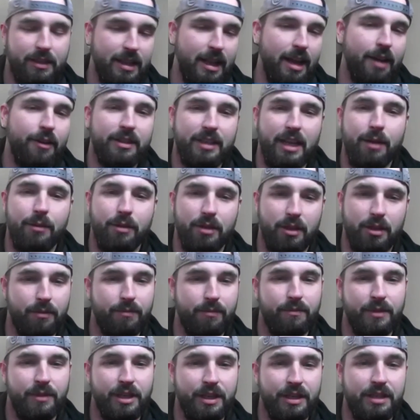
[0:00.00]
and I was able
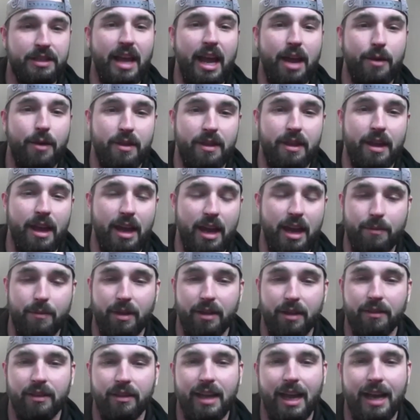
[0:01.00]
to skate with him
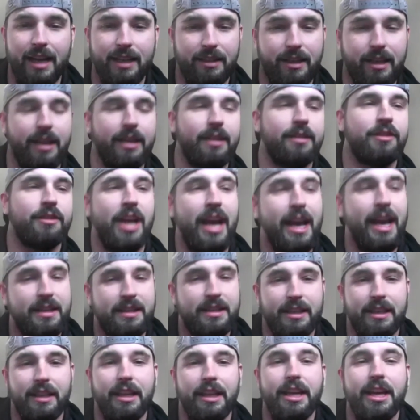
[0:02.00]
and guys like
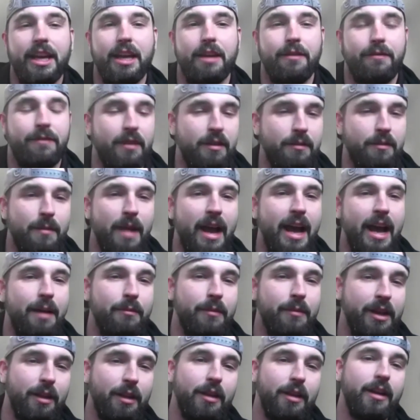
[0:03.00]
Jackson Leaf and Matt
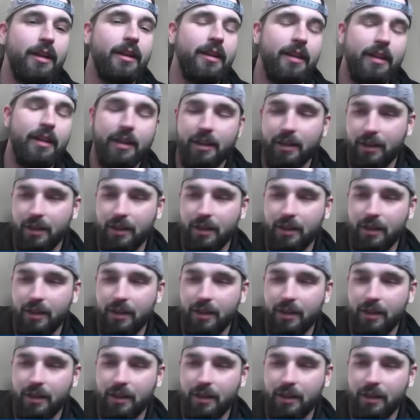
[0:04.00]
Miller.